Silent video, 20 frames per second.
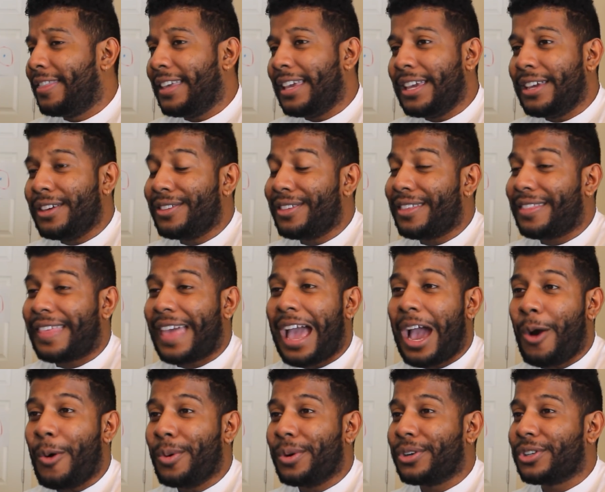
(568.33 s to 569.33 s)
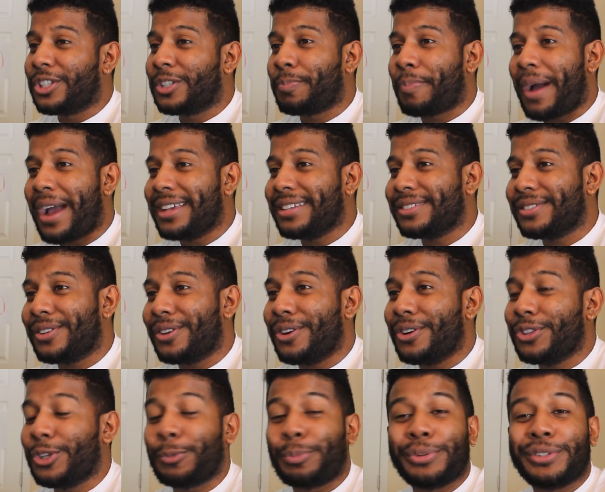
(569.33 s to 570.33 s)
Either that one or Spice
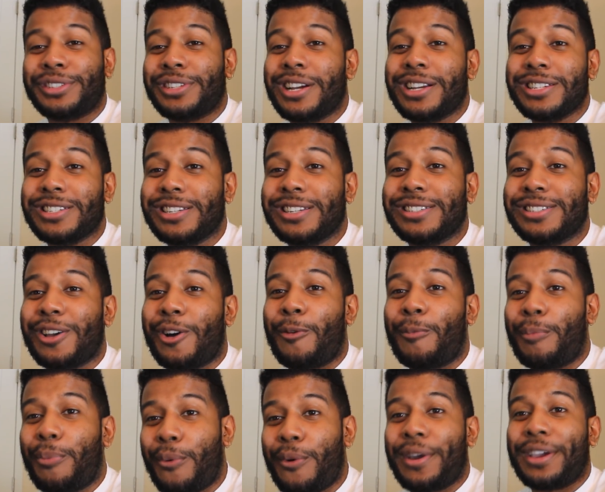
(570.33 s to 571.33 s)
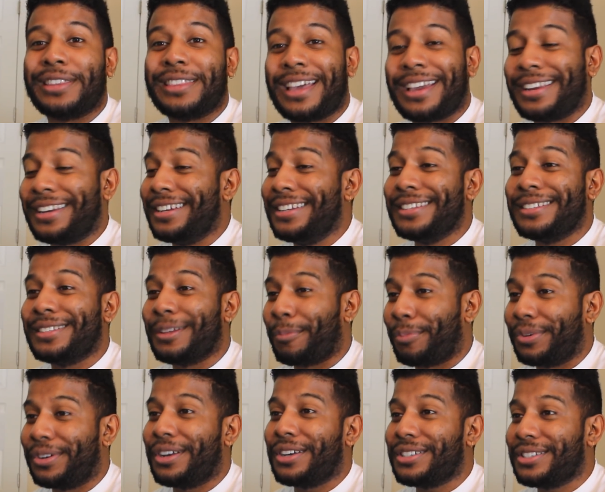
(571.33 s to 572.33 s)
Girl, the production is on point. Like, the
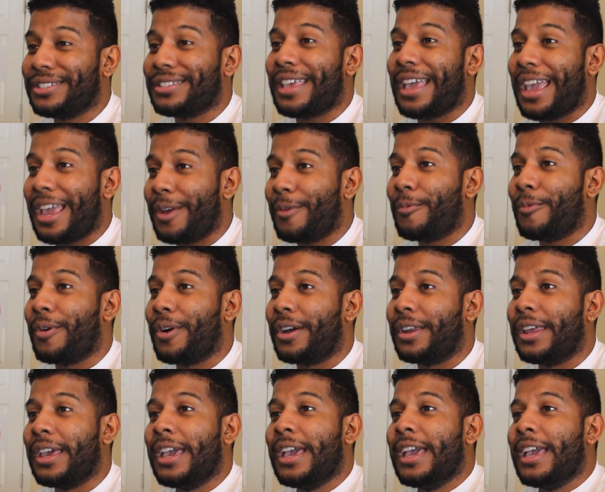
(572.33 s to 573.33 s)
production is A1.